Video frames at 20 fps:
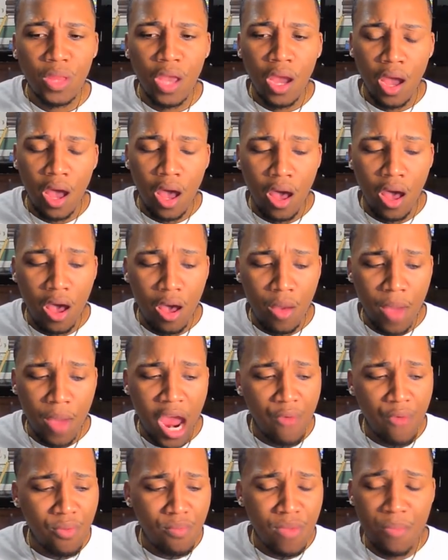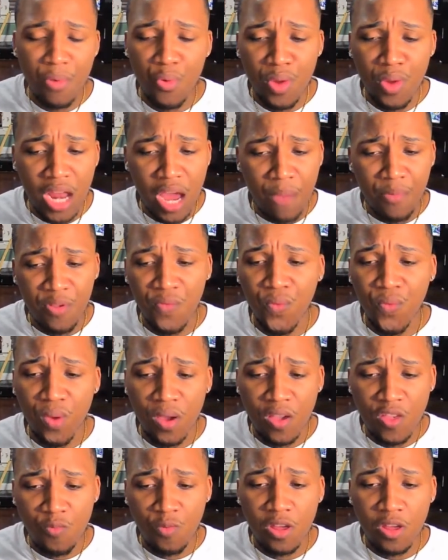Um, I remember when I was
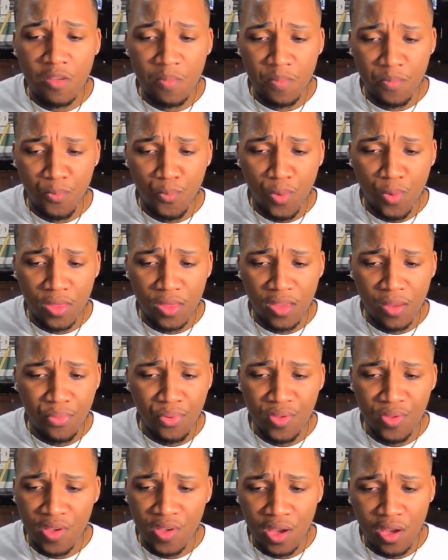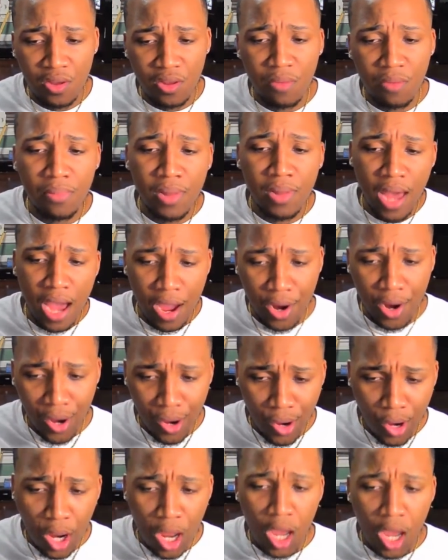friends with with a particular blogger,
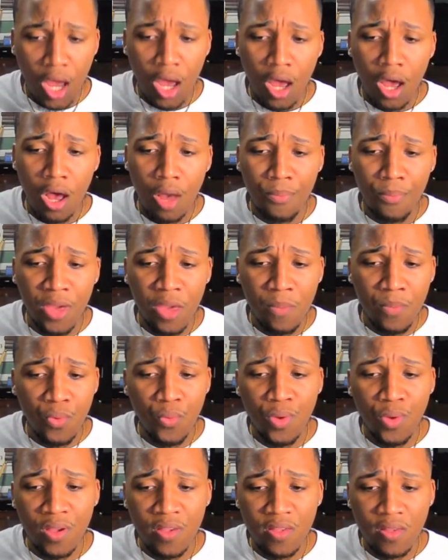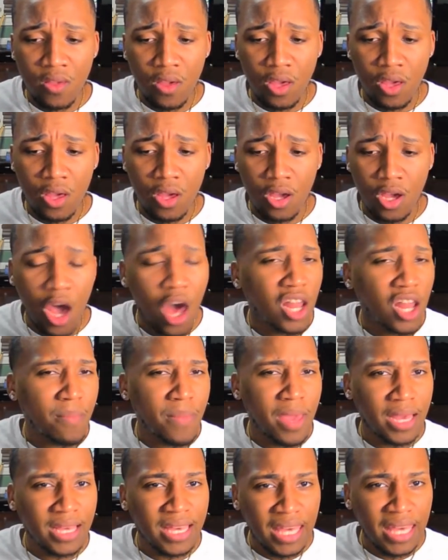people was calling me
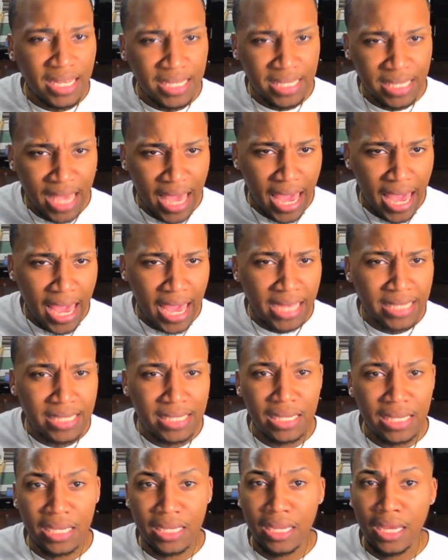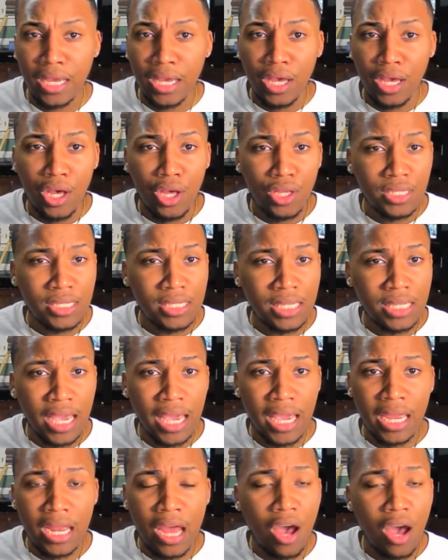a kiss ass and
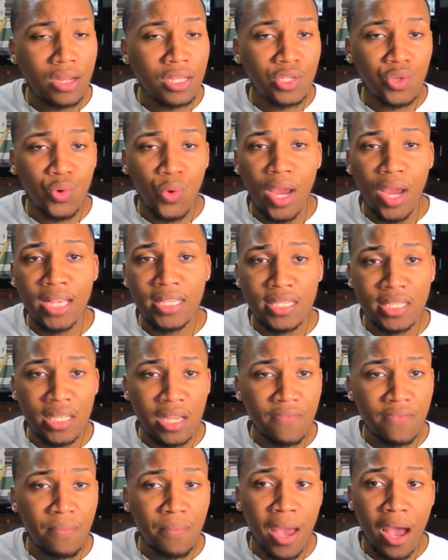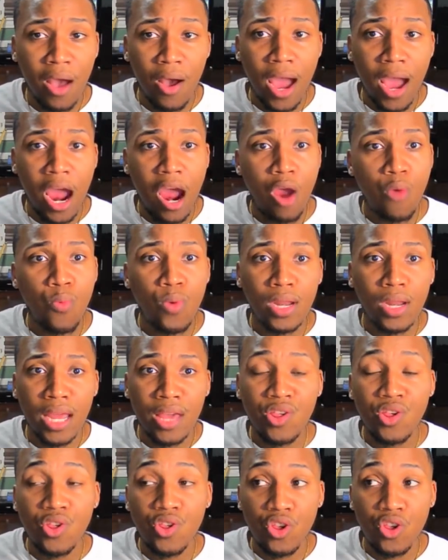saying all this crazy stuff about our
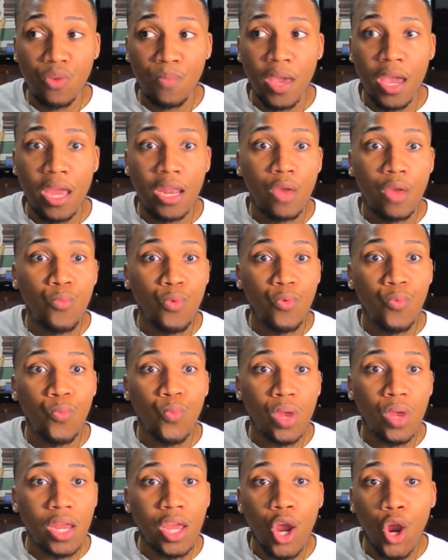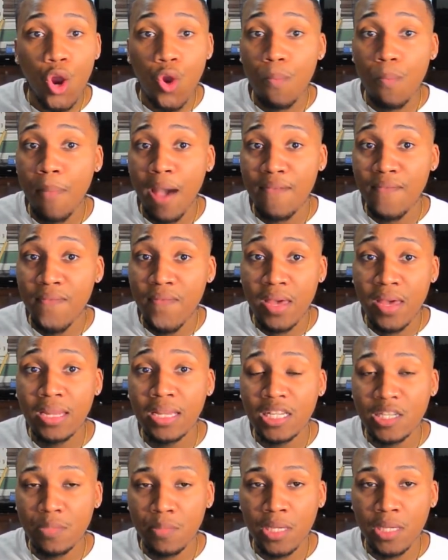relationship and it would really hurt my
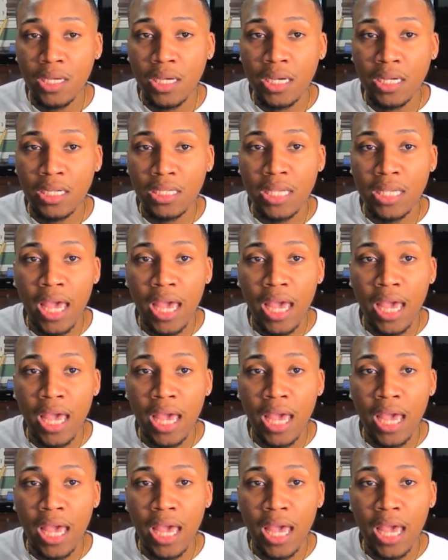feelings because